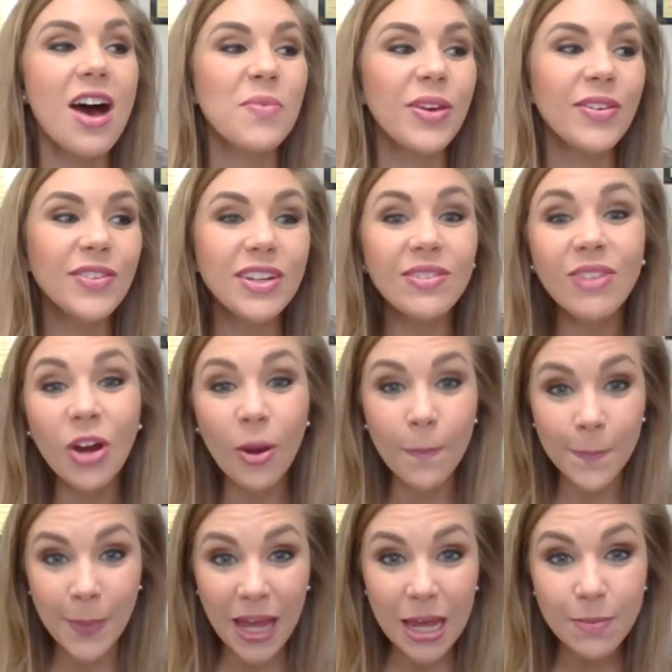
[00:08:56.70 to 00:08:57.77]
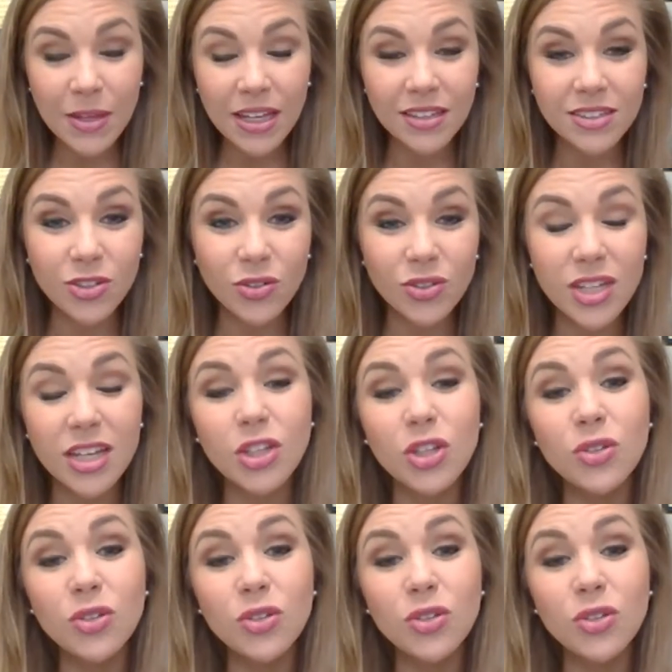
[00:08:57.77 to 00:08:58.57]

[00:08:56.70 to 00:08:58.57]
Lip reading: Even if you're a baby consultant,